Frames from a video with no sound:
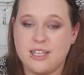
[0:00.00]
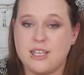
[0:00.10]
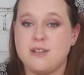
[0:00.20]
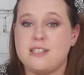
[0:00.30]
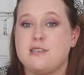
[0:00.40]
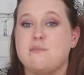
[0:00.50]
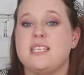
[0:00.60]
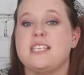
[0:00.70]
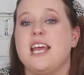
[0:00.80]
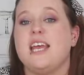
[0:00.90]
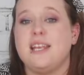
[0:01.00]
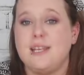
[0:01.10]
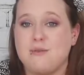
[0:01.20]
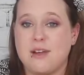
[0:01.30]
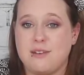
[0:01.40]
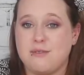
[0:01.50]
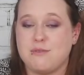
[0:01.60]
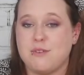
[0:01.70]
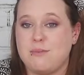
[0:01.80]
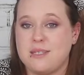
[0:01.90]
Now, this is particularly
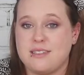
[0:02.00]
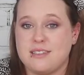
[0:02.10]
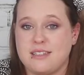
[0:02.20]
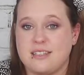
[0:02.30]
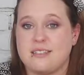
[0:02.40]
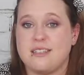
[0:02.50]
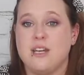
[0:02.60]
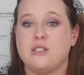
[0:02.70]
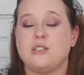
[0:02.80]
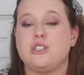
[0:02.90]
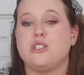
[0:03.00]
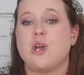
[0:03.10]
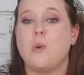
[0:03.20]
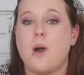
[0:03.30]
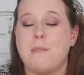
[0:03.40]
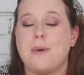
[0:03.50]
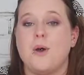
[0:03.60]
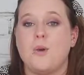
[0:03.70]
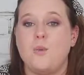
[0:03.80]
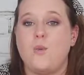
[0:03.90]
relevant for businesses to show up
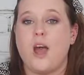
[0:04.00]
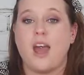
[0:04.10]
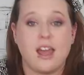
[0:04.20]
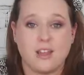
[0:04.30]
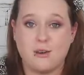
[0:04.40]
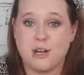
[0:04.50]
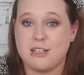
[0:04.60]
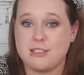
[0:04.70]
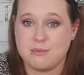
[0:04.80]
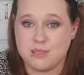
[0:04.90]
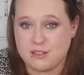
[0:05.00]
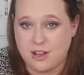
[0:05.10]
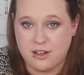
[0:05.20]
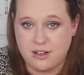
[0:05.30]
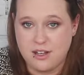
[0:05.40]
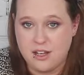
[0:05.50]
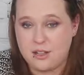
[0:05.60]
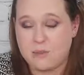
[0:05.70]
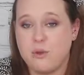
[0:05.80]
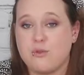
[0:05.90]
where your customers are.
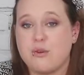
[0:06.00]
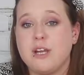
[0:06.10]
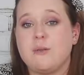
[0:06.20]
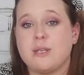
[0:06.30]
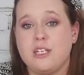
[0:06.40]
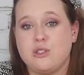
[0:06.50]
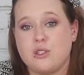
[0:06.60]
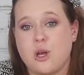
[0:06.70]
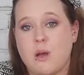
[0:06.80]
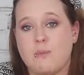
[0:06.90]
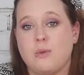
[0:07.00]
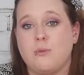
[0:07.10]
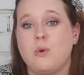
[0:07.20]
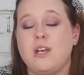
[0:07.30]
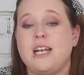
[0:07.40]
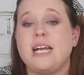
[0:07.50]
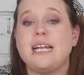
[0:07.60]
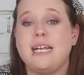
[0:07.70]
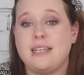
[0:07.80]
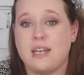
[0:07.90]
The more frequently you show up, the more
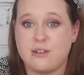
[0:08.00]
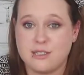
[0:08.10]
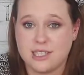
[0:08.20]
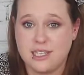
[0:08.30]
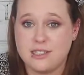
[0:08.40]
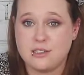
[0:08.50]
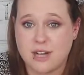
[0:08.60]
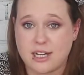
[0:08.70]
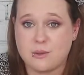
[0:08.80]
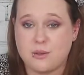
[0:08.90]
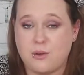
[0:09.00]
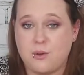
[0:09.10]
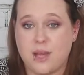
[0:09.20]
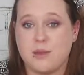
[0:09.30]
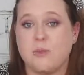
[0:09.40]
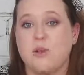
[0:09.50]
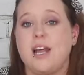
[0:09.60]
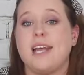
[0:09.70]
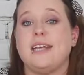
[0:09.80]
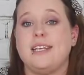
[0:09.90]
likely they are to interact with you, and the more
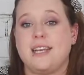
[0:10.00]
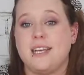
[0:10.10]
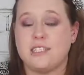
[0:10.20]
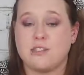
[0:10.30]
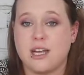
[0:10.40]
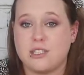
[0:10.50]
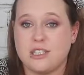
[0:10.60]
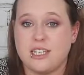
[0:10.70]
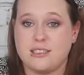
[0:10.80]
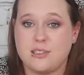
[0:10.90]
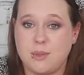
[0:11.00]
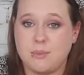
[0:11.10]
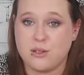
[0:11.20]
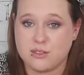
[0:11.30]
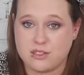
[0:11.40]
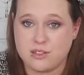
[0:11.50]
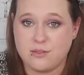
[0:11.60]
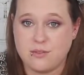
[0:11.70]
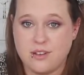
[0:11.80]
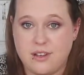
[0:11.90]
likely that interaction is to be positive.